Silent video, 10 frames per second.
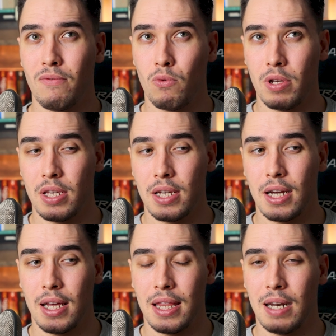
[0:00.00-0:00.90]
never really
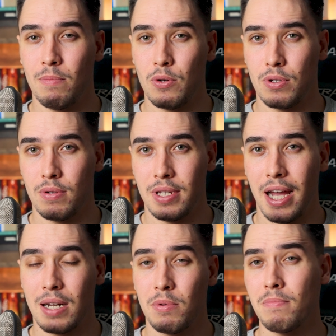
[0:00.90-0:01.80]
got that emotional
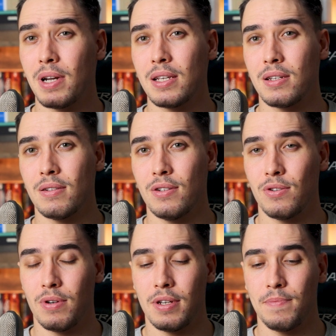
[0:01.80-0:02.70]
attachment, but I still
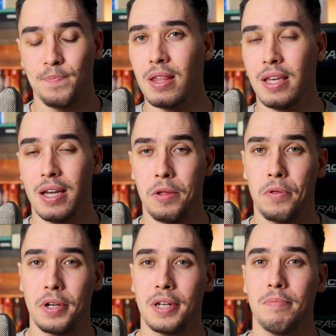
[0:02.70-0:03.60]
enjoyed it. The other
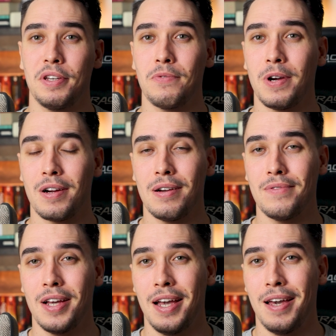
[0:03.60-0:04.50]
thing to be aware
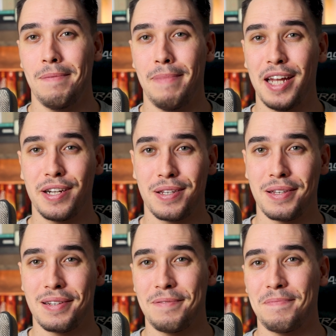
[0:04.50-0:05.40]
of, magic
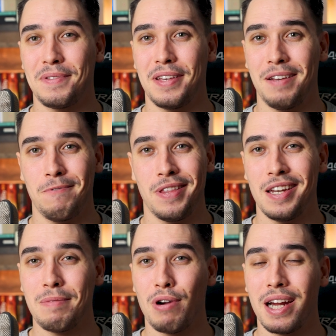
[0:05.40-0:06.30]
systems. With
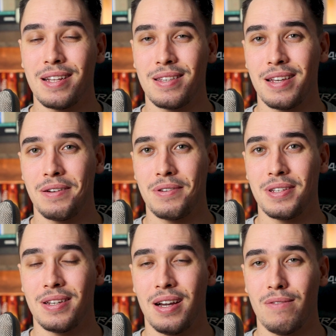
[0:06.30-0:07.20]
any Brandon
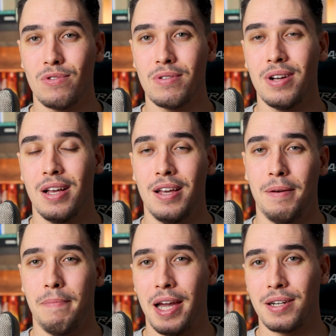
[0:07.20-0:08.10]
Sanderson novel,
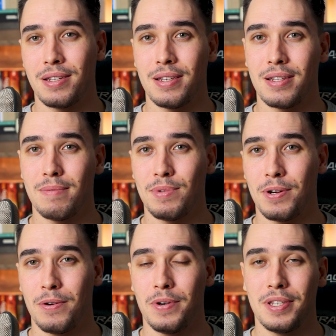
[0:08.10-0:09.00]
magic systems
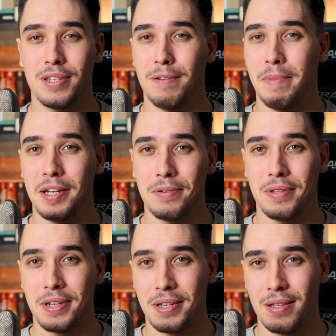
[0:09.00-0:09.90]
are always a major
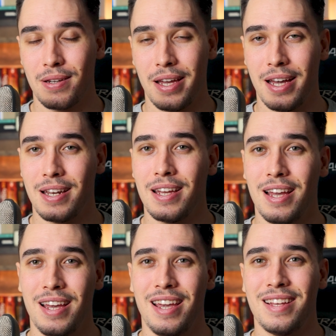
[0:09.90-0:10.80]
thing to look at
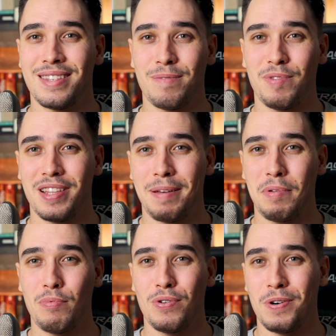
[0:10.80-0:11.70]
and something that
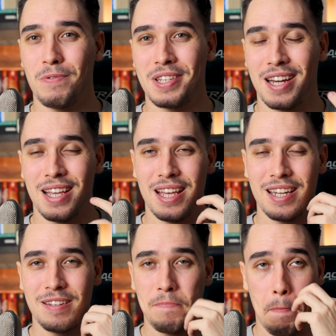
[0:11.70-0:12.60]
people always
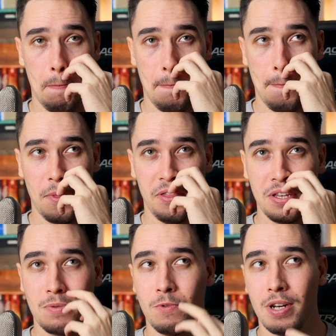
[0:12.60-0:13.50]
highlight.
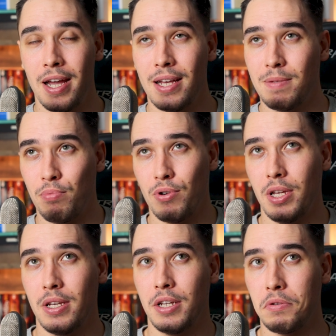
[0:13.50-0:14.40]
This one has a
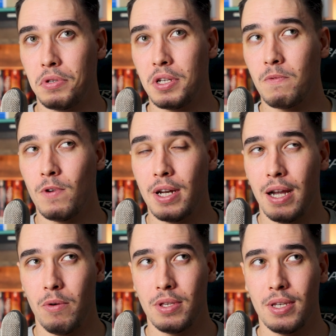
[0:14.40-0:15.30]
pretty interesting one,
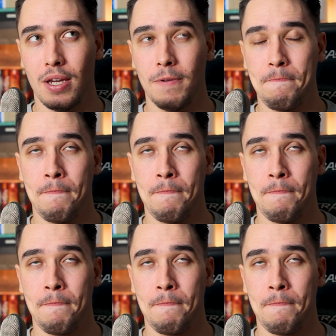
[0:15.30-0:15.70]
I would say.